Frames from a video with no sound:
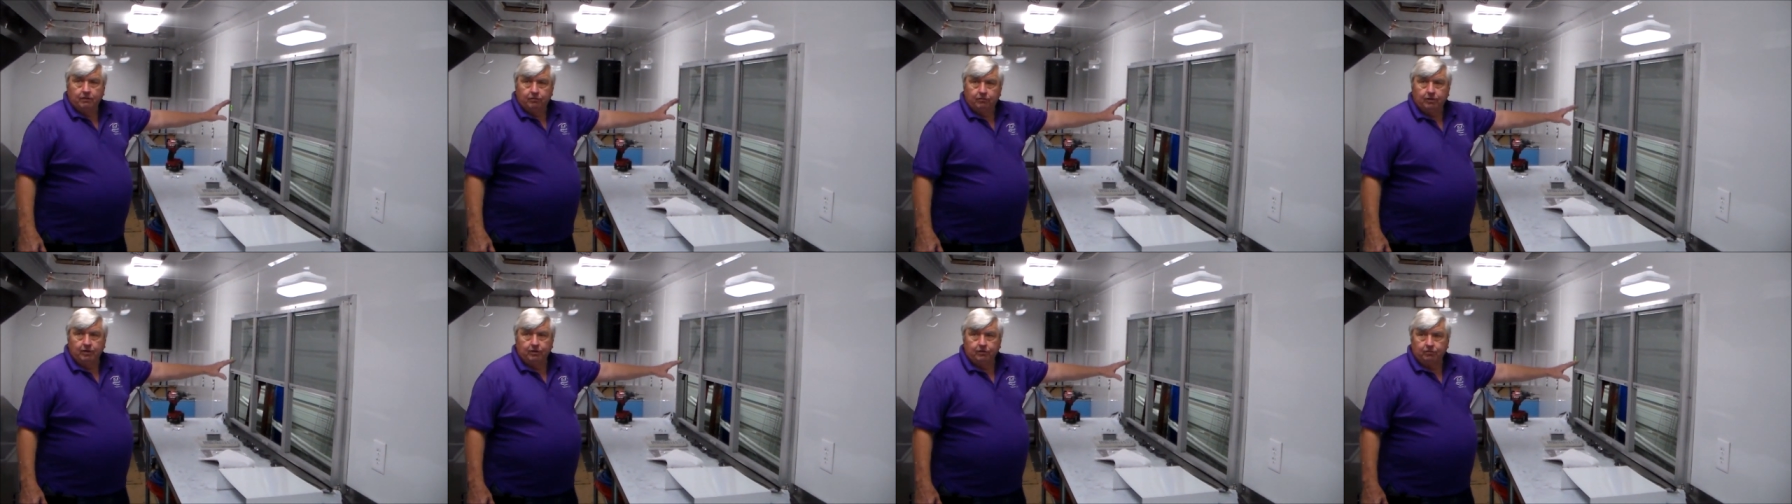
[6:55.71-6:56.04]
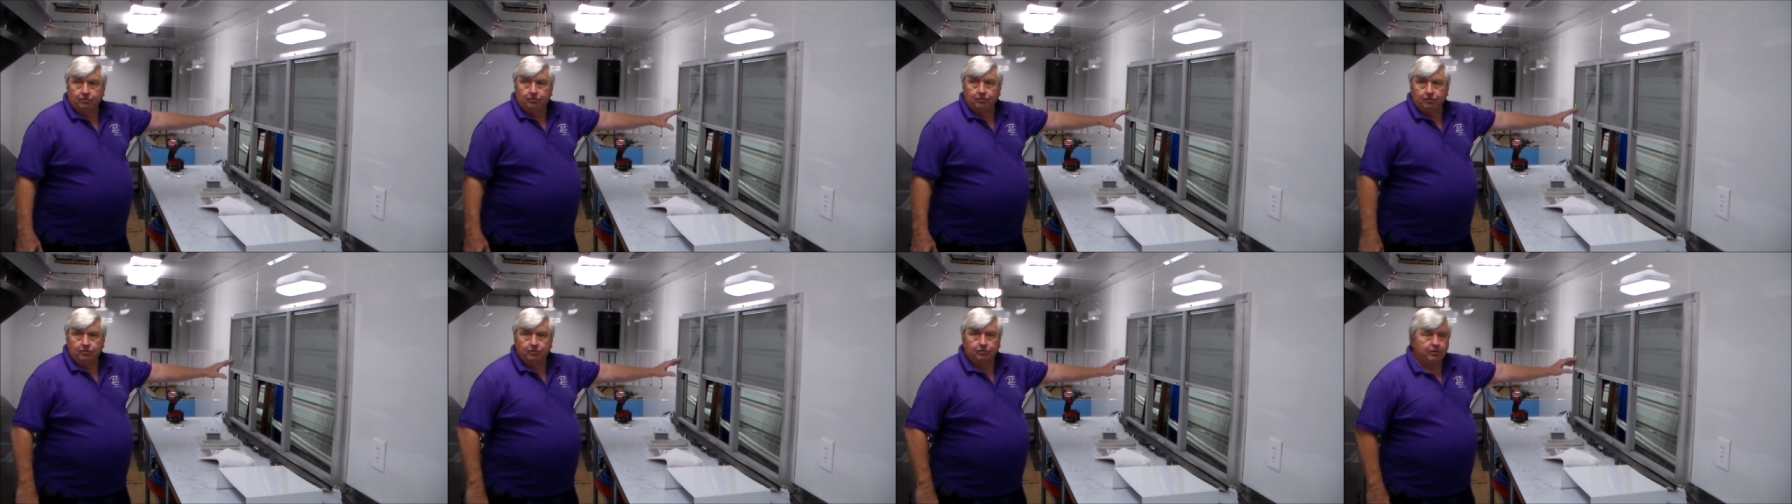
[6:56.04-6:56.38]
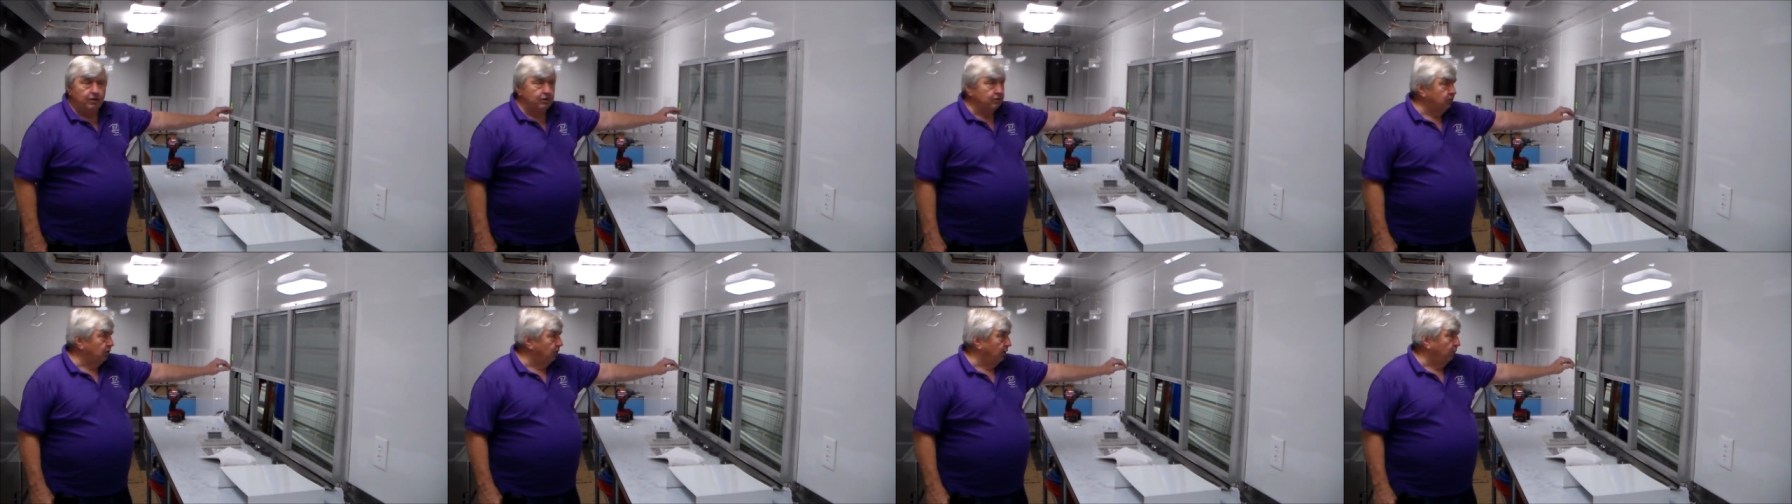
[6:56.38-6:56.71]
since
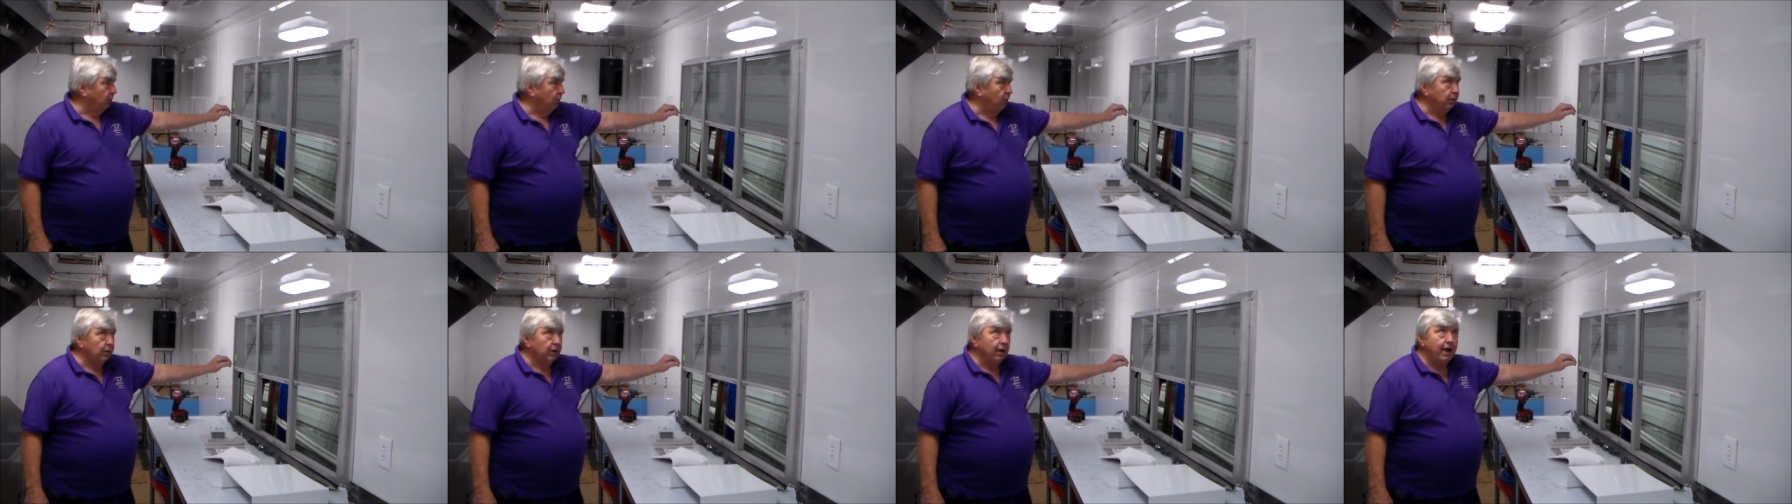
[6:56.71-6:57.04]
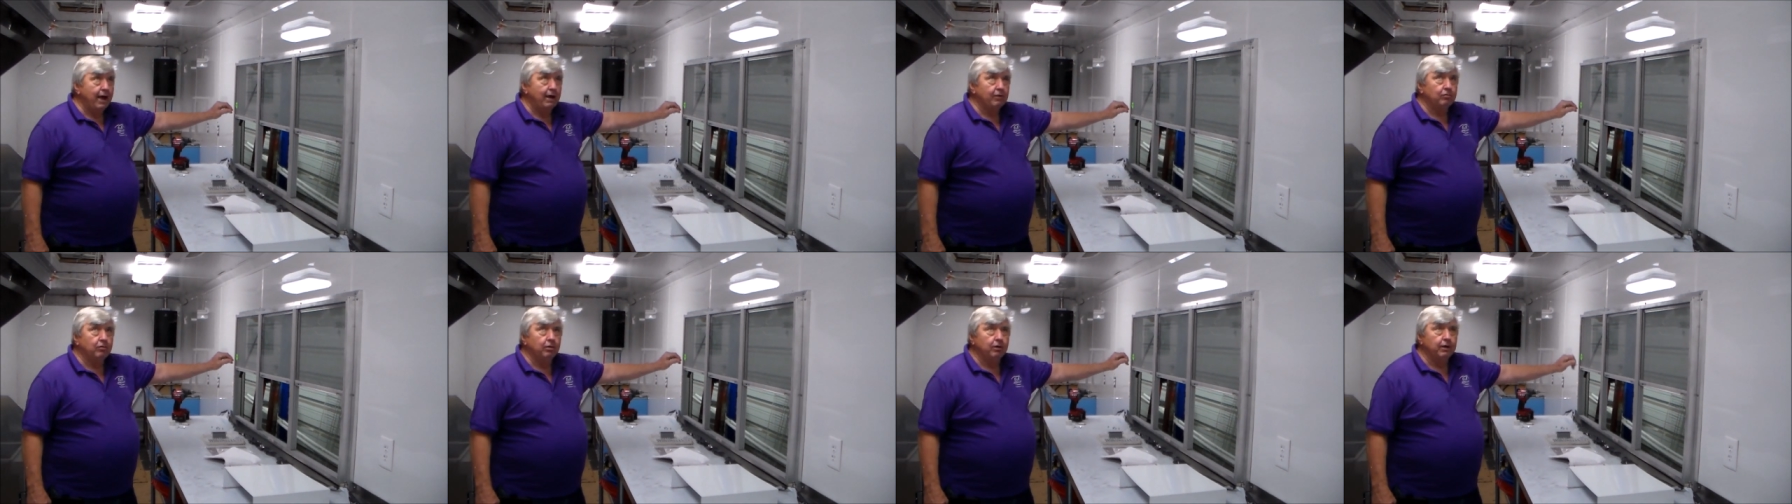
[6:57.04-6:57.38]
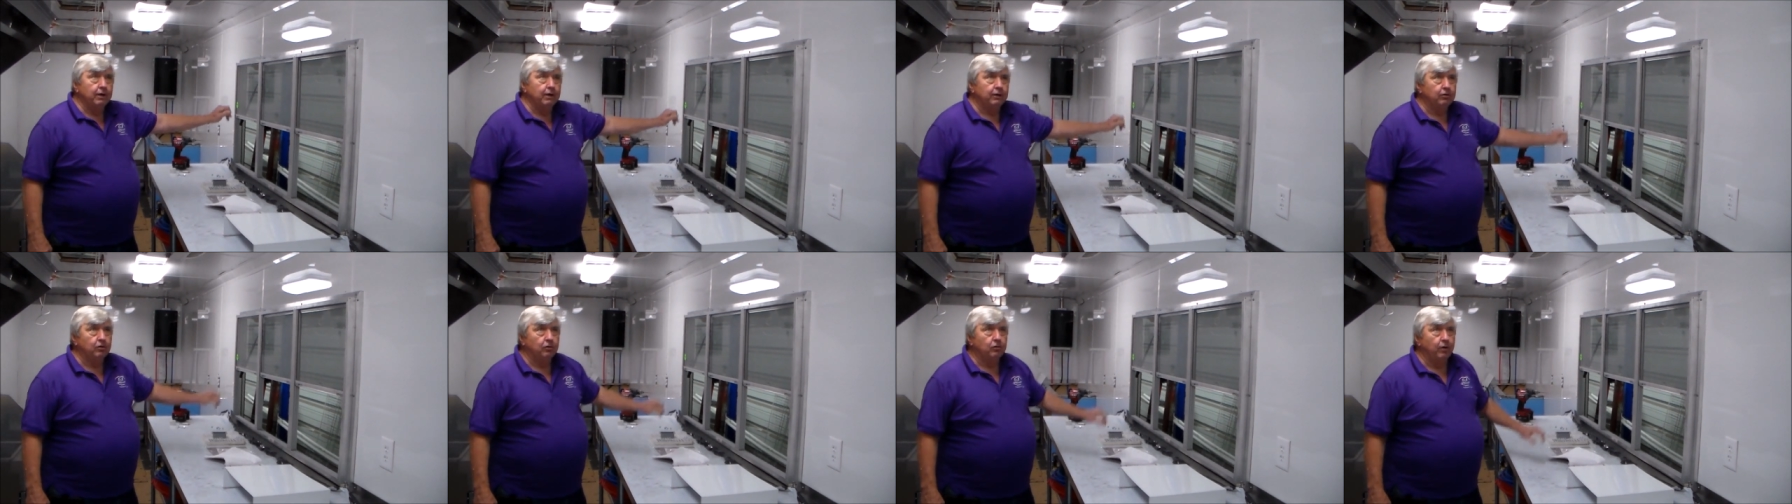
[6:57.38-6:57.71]
since you, we were last
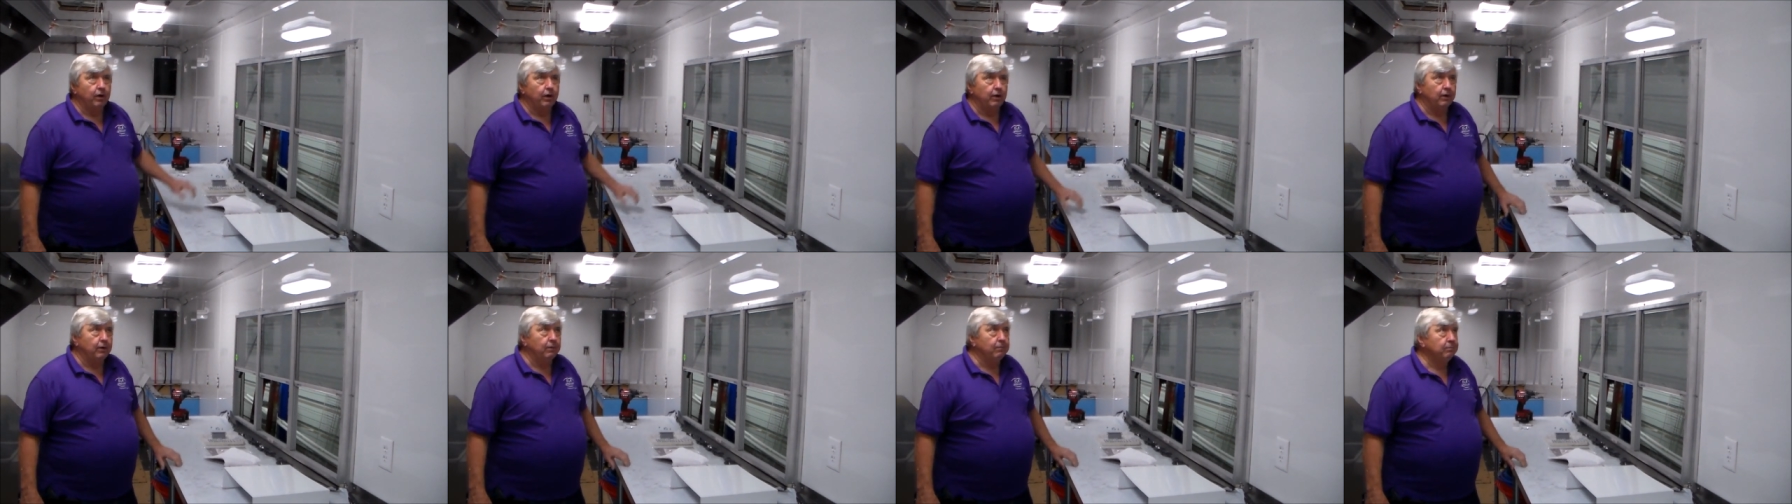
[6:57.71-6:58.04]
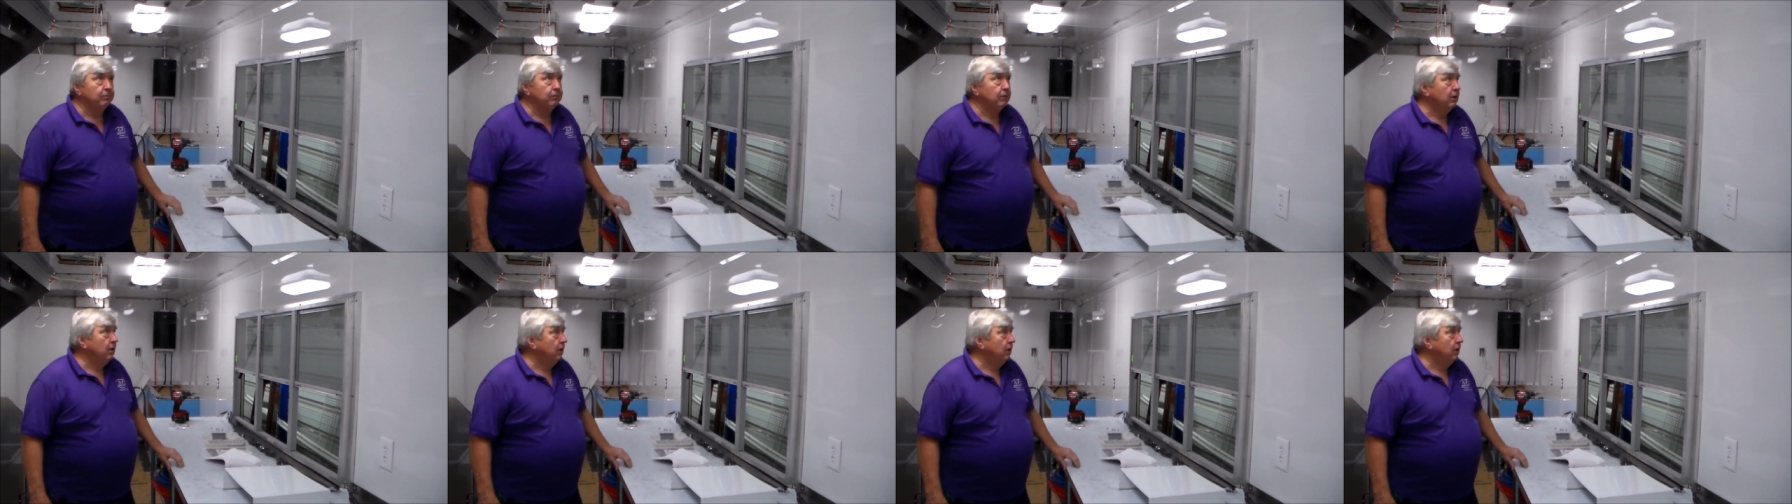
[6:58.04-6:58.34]
looking at the trailer.